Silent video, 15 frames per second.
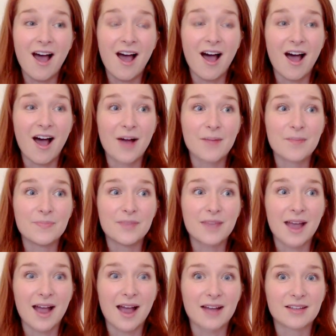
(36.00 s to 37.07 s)
And
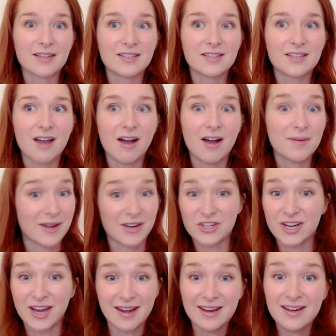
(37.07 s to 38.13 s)
I managed
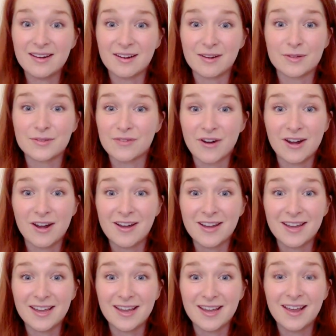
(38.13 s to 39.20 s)
to get in. I was very
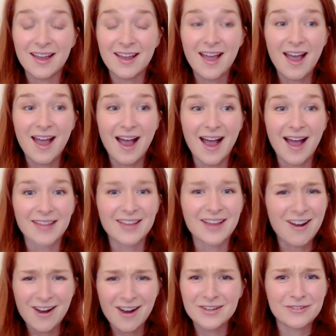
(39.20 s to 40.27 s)
lucky. And that
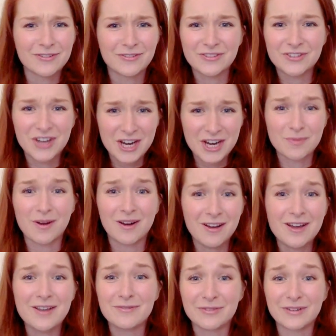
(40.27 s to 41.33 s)
kind of changed my
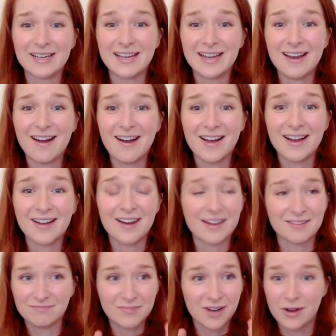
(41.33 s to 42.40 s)
life, really. I
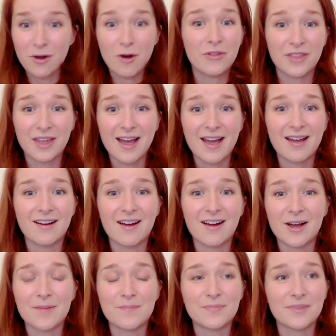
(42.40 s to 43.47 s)
got there,
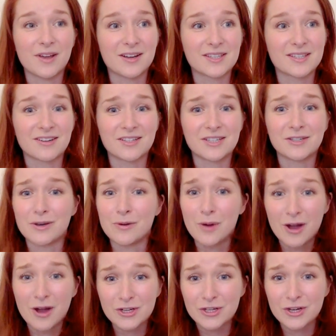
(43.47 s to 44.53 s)
I started doing
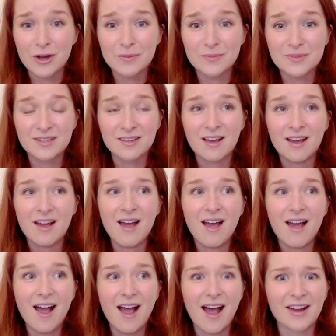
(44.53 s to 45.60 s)
workshops,
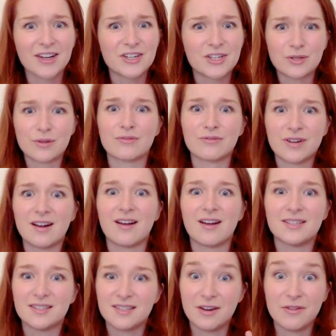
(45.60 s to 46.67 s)
and I just sort of
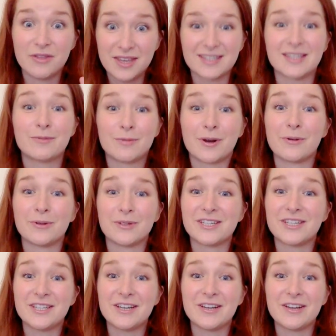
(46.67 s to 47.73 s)
realised, this is what I want
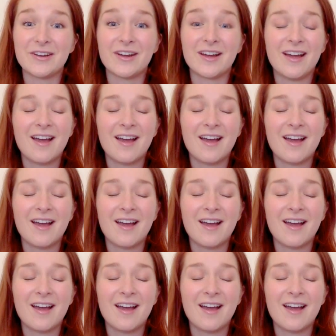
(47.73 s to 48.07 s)
to do.